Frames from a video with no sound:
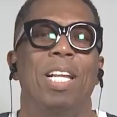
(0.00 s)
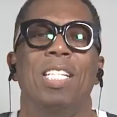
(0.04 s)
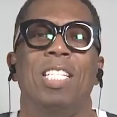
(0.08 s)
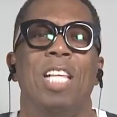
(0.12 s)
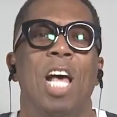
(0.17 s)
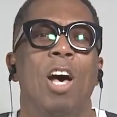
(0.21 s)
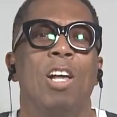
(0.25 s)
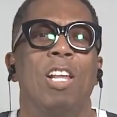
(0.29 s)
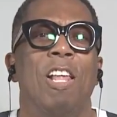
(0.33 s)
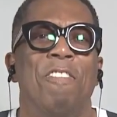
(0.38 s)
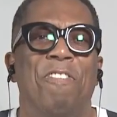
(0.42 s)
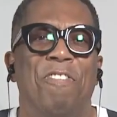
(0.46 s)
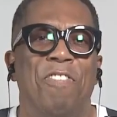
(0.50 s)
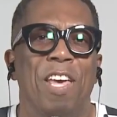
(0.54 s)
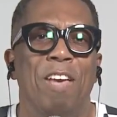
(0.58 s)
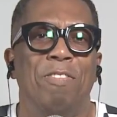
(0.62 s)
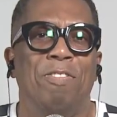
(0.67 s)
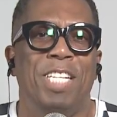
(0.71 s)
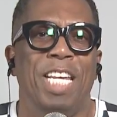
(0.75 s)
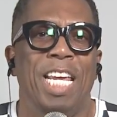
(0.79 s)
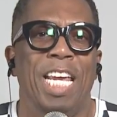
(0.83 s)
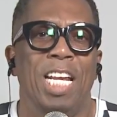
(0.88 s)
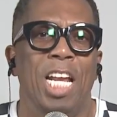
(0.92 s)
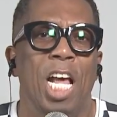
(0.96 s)
it's only
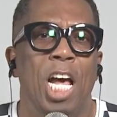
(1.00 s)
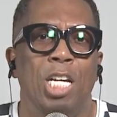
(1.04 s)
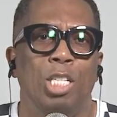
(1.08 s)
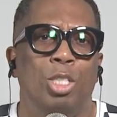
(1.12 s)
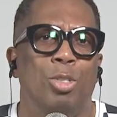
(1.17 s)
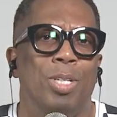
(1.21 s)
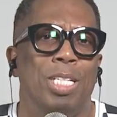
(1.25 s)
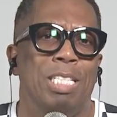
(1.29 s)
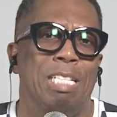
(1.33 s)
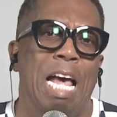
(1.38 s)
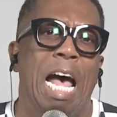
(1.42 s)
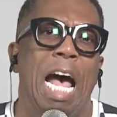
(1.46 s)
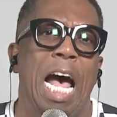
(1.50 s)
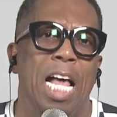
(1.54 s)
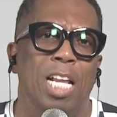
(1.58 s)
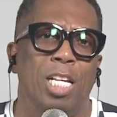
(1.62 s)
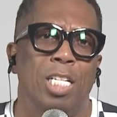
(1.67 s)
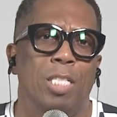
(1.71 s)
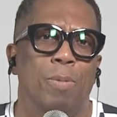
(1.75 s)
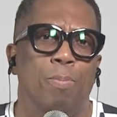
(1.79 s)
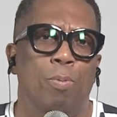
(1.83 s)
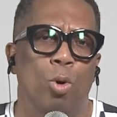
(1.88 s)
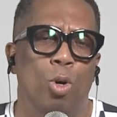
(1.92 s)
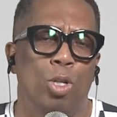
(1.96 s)
$1,500,
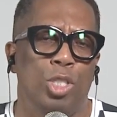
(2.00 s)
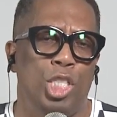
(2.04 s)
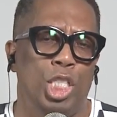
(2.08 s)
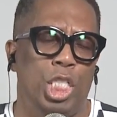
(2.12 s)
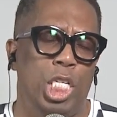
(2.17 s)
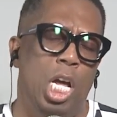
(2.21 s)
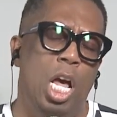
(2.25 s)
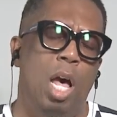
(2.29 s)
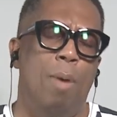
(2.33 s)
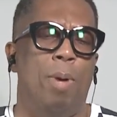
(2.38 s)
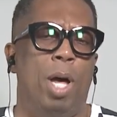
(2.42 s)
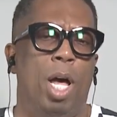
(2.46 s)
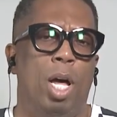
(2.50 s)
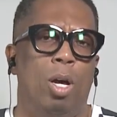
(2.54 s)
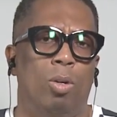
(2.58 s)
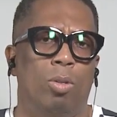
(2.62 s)
Portia. Come on.